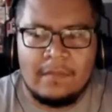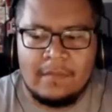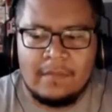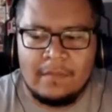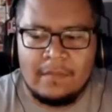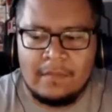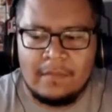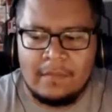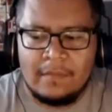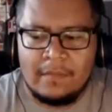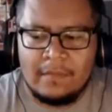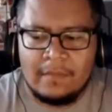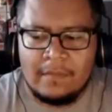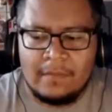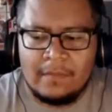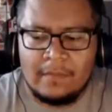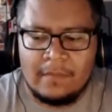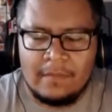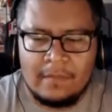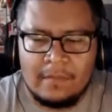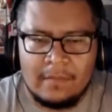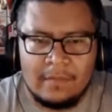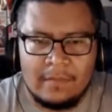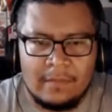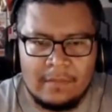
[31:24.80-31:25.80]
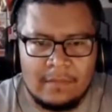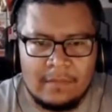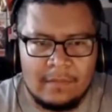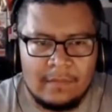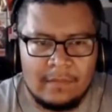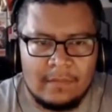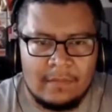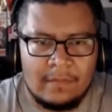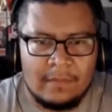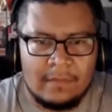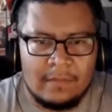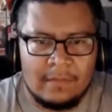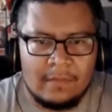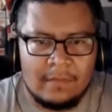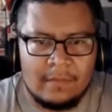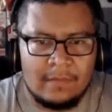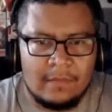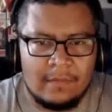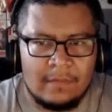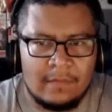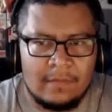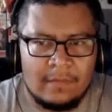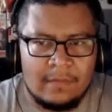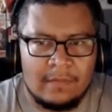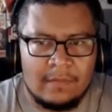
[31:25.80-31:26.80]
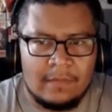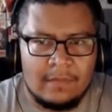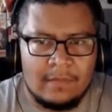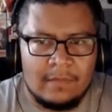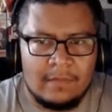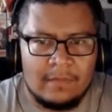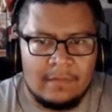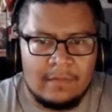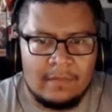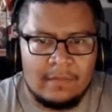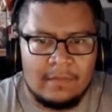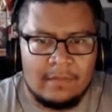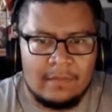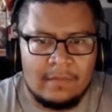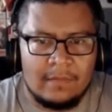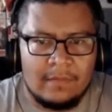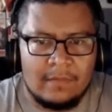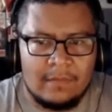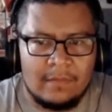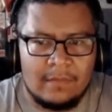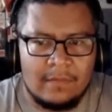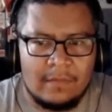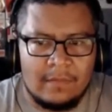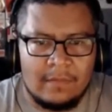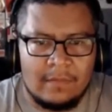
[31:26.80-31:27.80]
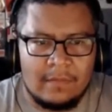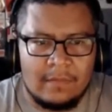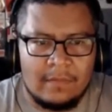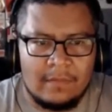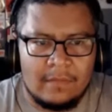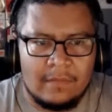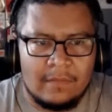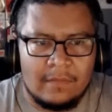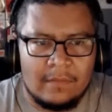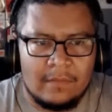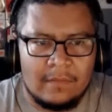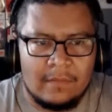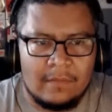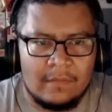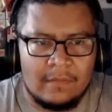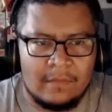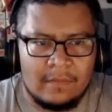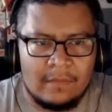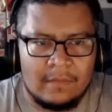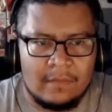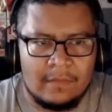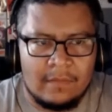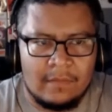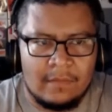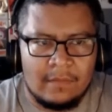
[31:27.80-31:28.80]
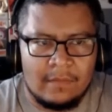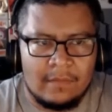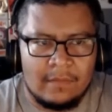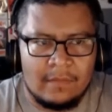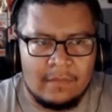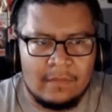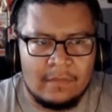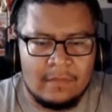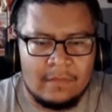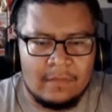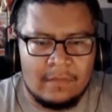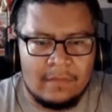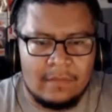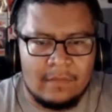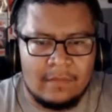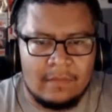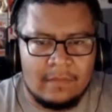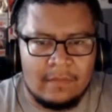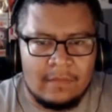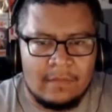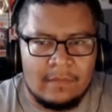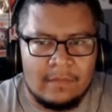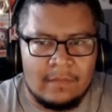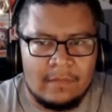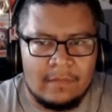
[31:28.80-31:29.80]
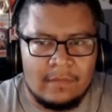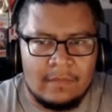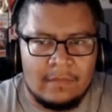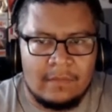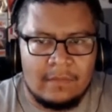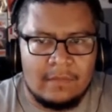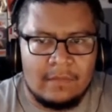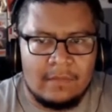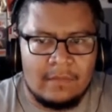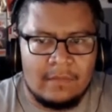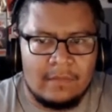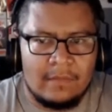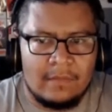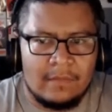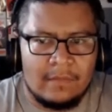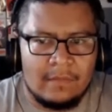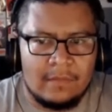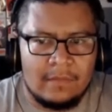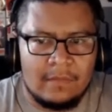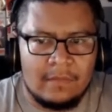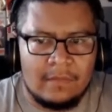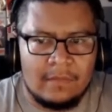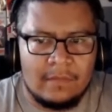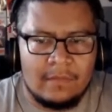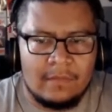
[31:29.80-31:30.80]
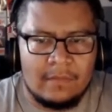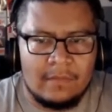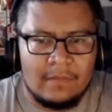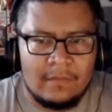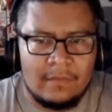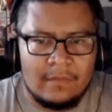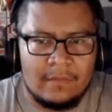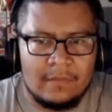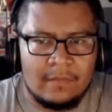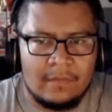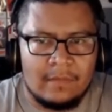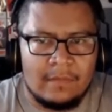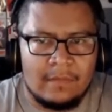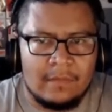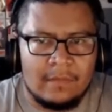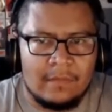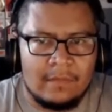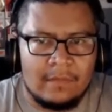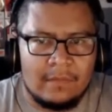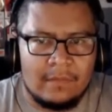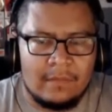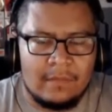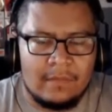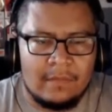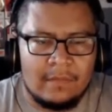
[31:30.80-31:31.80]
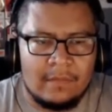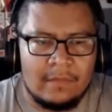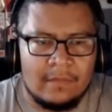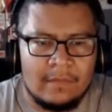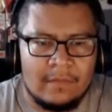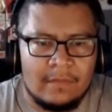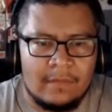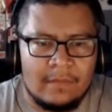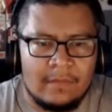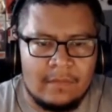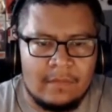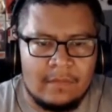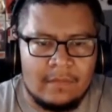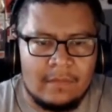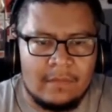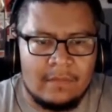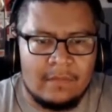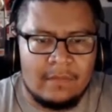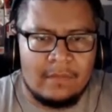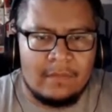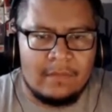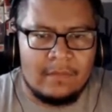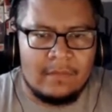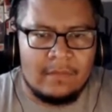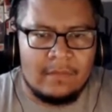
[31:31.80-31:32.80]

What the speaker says: No words are spoken by the person on screen.